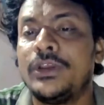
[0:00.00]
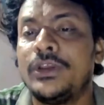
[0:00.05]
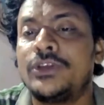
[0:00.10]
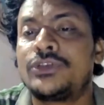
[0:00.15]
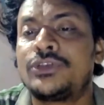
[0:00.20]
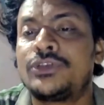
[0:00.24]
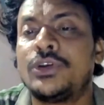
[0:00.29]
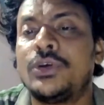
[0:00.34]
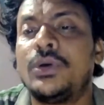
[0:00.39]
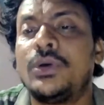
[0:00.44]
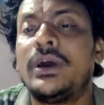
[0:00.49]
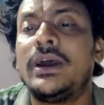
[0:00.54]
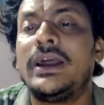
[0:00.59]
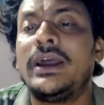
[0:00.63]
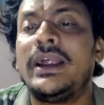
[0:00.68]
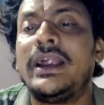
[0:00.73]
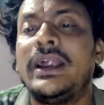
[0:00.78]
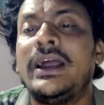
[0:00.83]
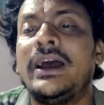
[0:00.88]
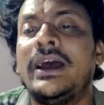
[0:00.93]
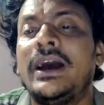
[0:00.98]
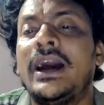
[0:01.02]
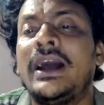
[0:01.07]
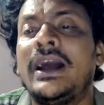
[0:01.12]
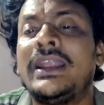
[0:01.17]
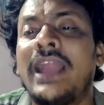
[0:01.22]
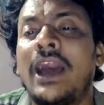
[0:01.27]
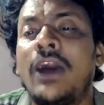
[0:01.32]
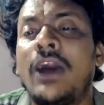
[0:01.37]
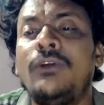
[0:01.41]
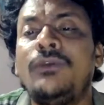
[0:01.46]
So a
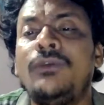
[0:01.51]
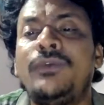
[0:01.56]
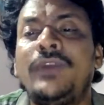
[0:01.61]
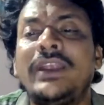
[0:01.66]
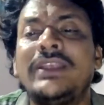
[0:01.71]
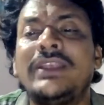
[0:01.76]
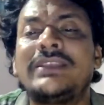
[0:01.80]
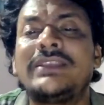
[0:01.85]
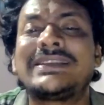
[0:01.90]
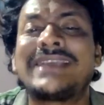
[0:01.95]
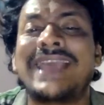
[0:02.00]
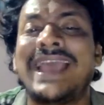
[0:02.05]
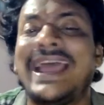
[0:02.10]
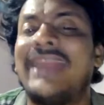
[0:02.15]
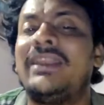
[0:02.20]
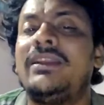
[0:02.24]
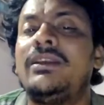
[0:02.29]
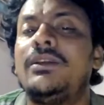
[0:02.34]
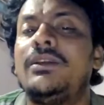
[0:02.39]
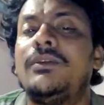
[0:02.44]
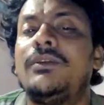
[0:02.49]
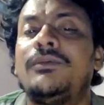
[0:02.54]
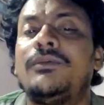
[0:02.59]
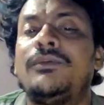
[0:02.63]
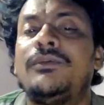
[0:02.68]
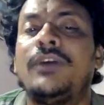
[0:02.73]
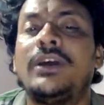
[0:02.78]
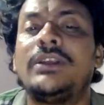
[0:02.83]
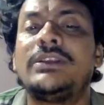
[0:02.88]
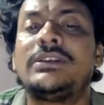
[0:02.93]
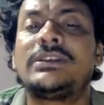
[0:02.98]
noun phrase can
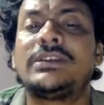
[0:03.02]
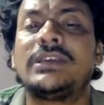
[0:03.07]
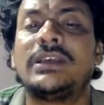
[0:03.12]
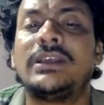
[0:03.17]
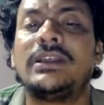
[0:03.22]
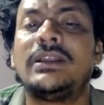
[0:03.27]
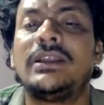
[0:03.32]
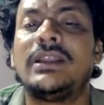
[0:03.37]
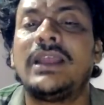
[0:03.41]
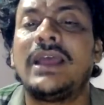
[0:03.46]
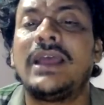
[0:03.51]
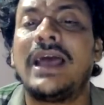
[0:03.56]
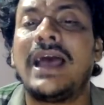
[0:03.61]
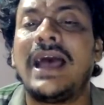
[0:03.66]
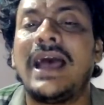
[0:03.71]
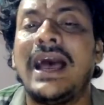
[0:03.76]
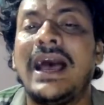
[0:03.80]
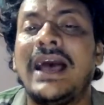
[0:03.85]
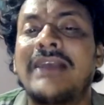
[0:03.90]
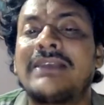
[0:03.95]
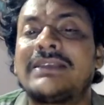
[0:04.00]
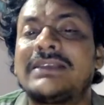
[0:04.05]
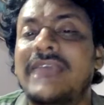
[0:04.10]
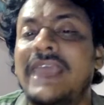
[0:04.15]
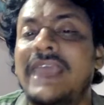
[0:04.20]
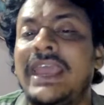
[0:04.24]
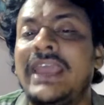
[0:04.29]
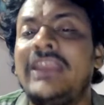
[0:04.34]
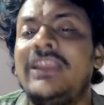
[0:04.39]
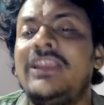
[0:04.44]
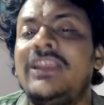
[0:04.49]
function as
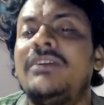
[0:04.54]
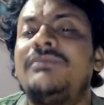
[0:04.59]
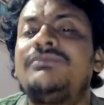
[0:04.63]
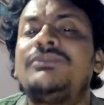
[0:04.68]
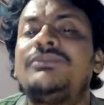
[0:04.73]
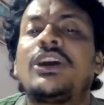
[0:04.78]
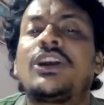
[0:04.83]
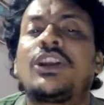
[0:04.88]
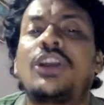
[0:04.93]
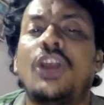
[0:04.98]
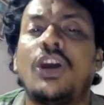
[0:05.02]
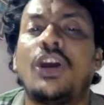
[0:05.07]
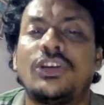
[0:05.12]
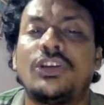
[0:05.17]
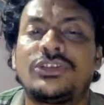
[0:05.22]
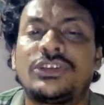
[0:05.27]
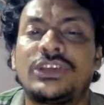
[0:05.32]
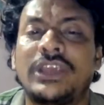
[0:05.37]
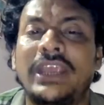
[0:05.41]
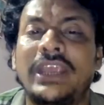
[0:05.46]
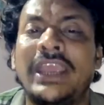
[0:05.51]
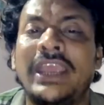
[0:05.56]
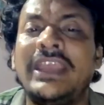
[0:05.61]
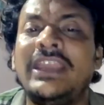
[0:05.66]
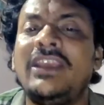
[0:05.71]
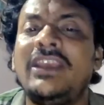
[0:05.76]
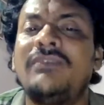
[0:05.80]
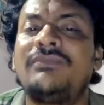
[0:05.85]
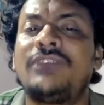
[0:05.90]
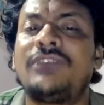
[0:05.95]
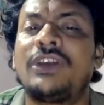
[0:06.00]
any of the clause,
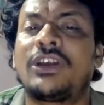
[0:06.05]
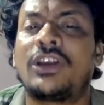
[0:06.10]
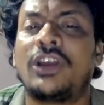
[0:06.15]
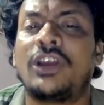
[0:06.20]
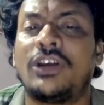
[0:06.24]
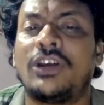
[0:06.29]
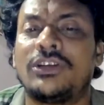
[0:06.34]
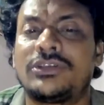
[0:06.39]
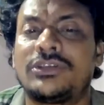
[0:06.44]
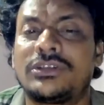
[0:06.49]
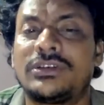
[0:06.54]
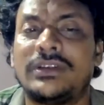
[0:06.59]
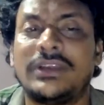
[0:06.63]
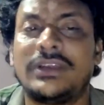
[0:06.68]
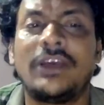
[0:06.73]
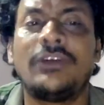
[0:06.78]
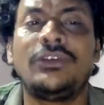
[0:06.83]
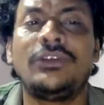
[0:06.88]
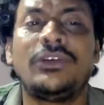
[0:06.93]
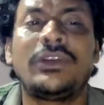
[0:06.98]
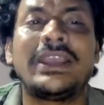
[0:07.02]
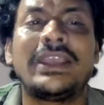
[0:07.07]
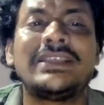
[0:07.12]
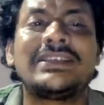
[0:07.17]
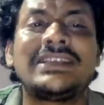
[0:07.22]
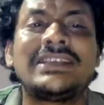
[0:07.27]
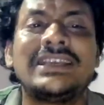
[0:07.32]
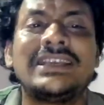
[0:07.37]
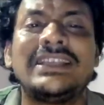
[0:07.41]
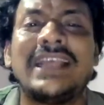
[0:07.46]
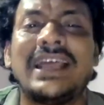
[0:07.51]
Now you can
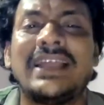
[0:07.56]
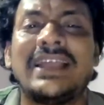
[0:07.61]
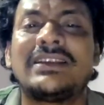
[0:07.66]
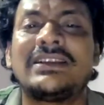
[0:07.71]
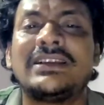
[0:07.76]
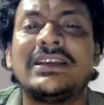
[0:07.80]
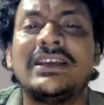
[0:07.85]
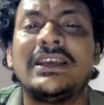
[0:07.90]
see that